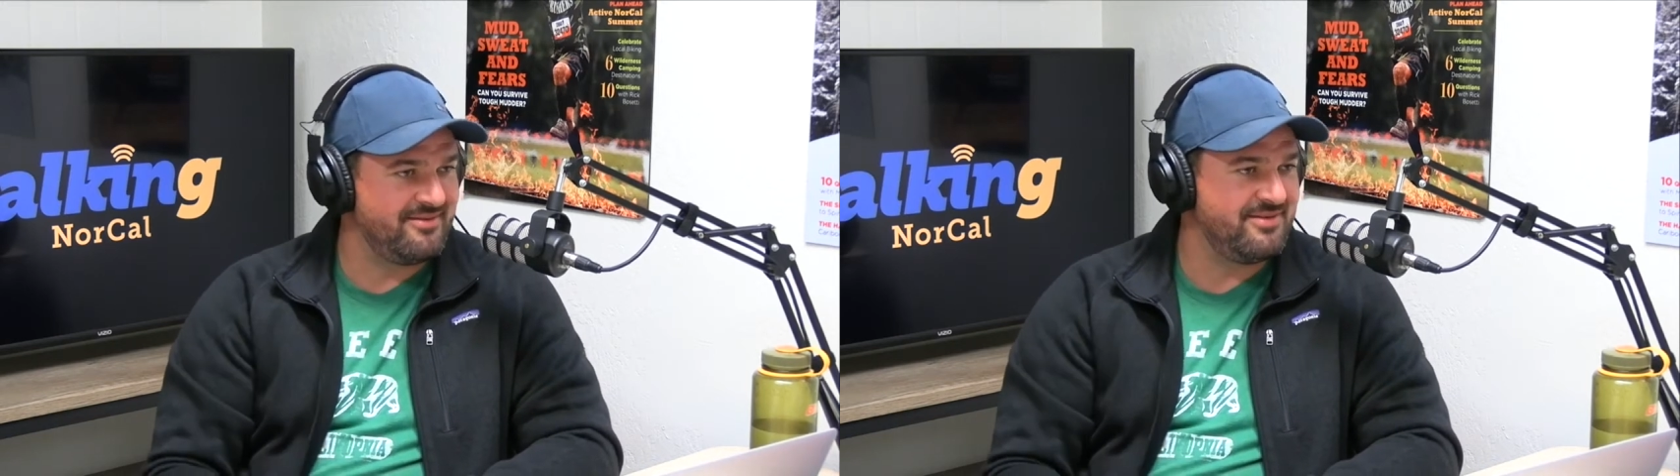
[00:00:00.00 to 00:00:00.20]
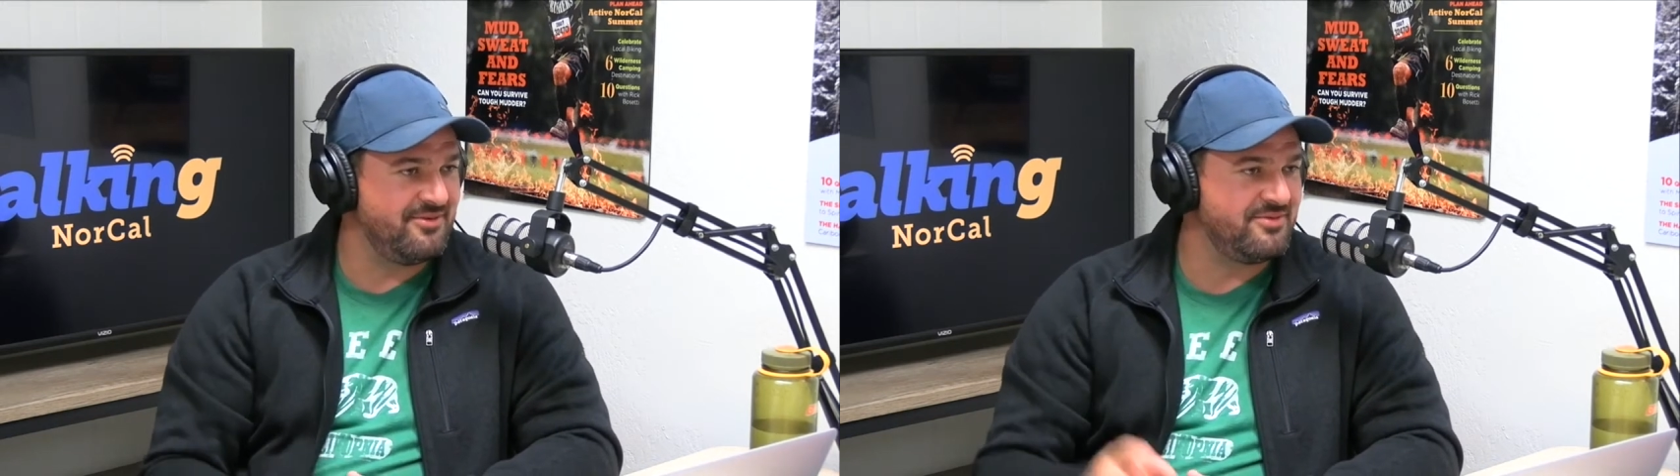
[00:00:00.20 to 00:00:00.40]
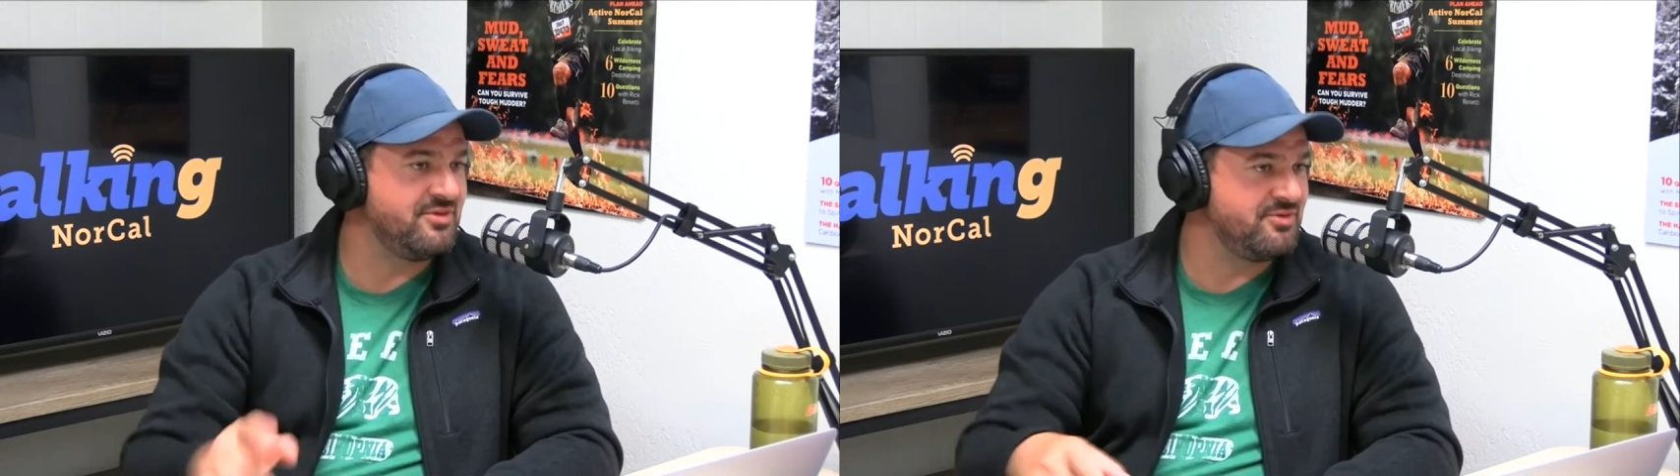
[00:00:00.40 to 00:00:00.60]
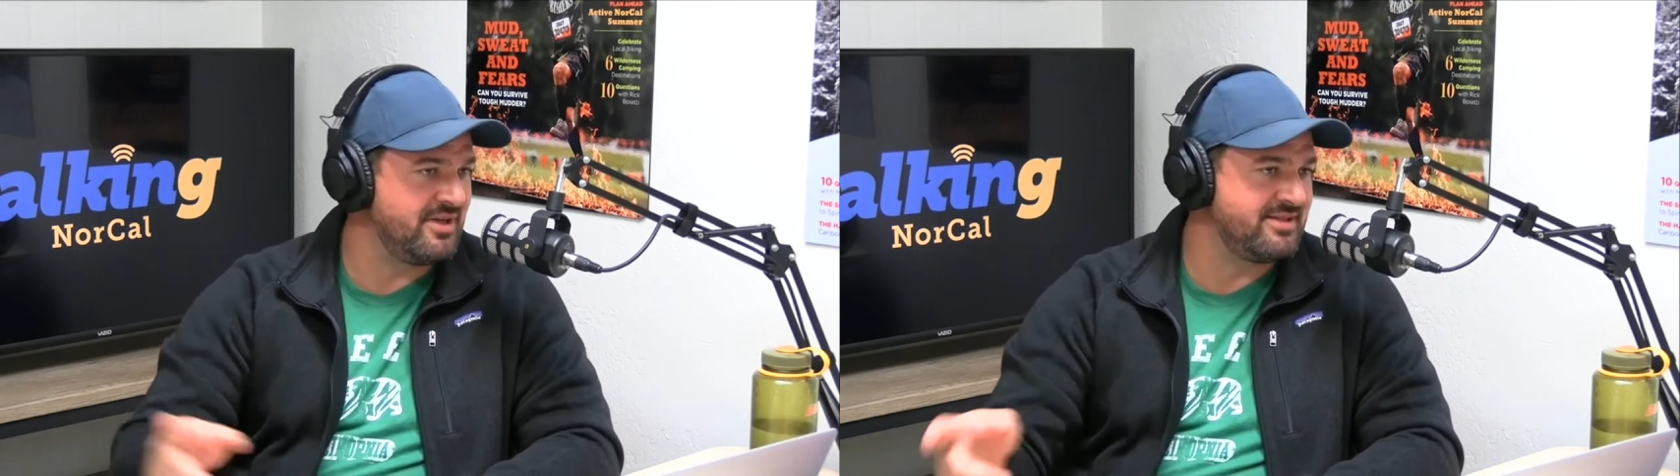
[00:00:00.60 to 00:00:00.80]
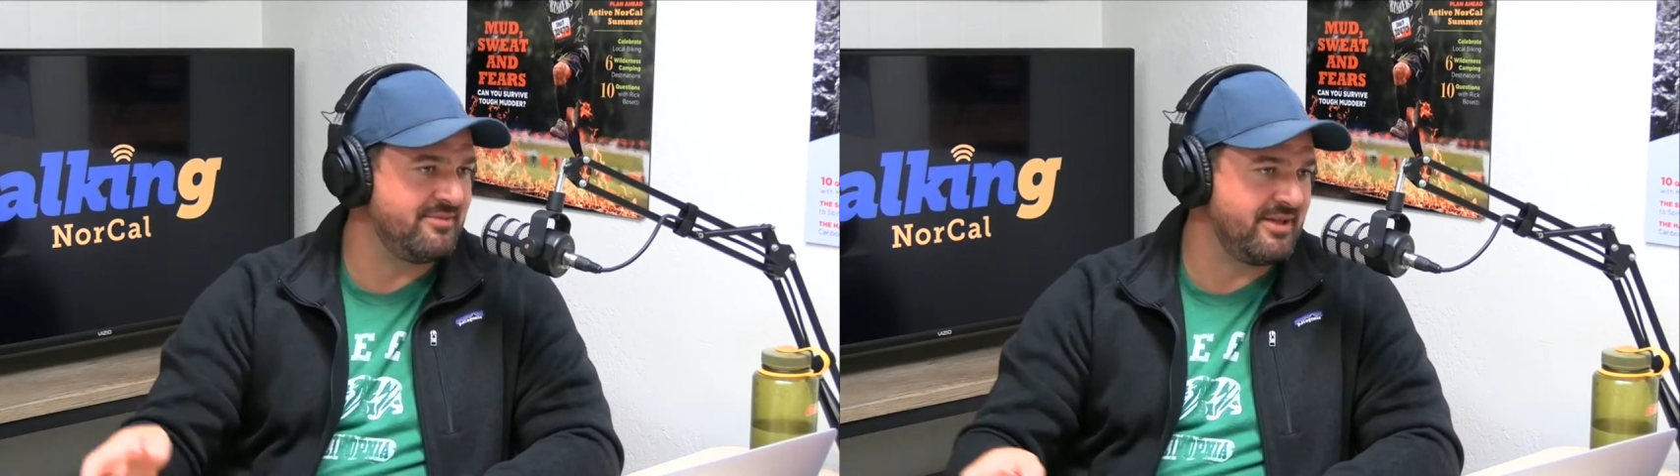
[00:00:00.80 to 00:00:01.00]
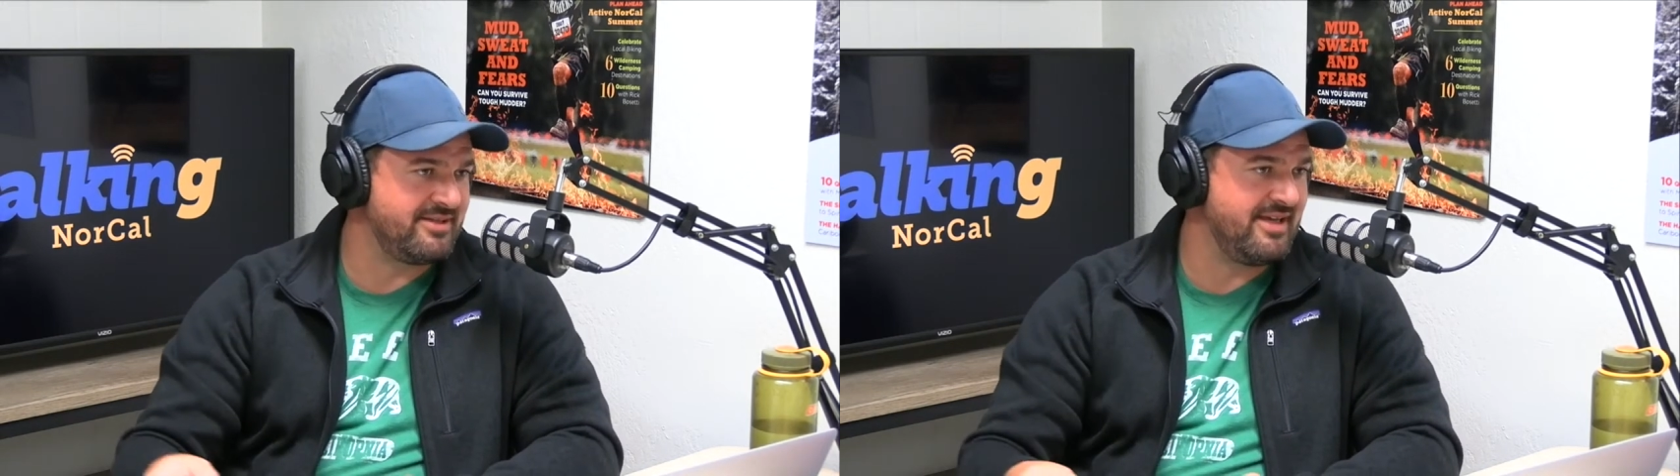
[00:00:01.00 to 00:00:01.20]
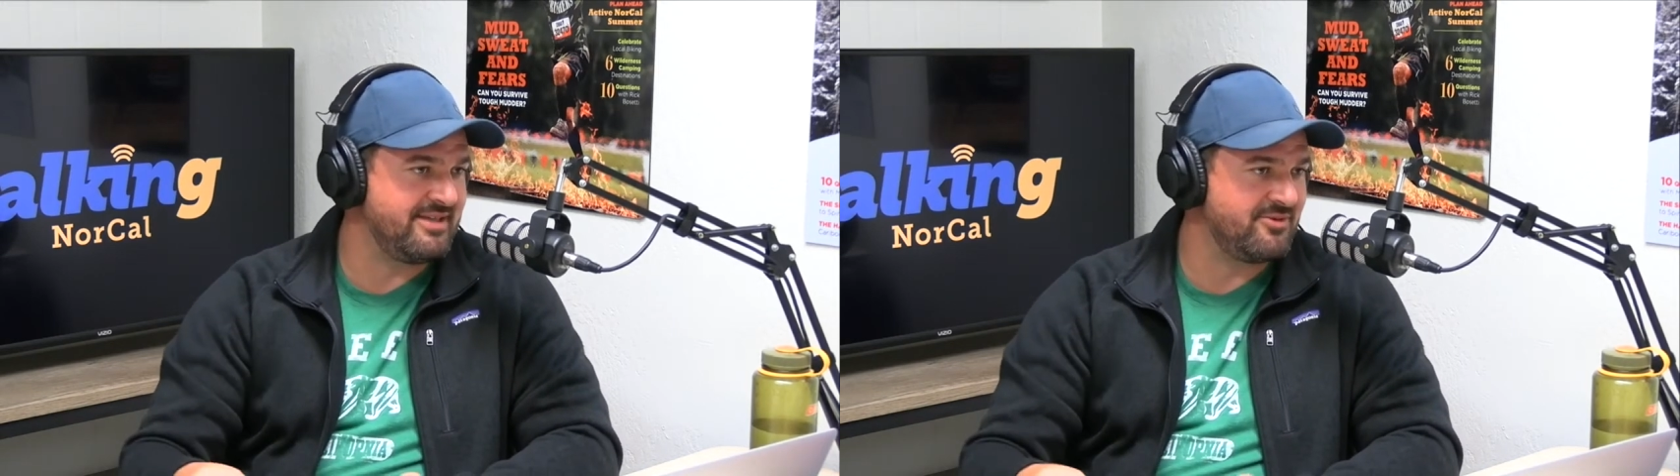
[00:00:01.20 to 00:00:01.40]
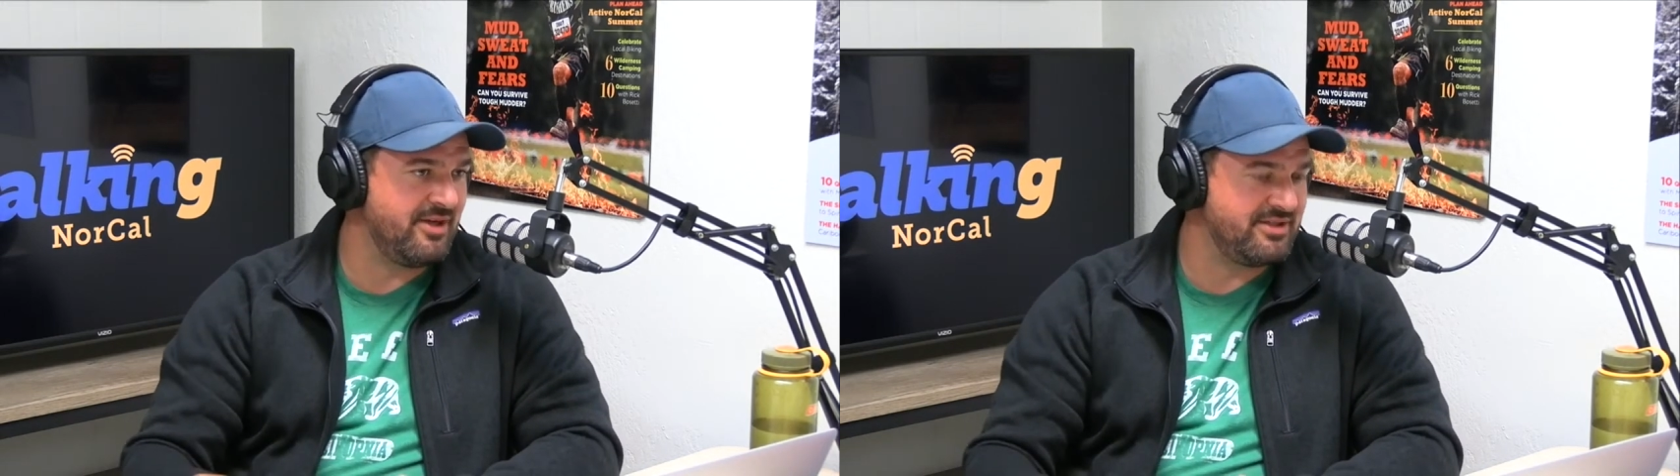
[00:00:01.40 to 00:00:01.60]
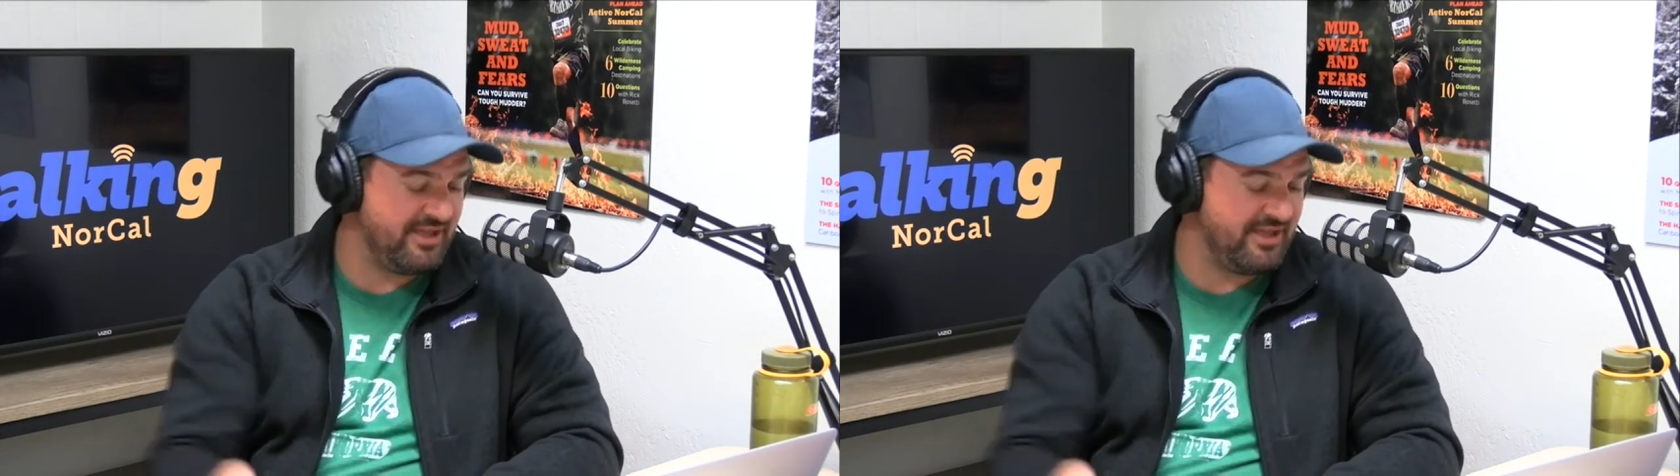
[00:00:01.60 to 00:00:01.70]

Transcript: to dress up like Sasquatch,"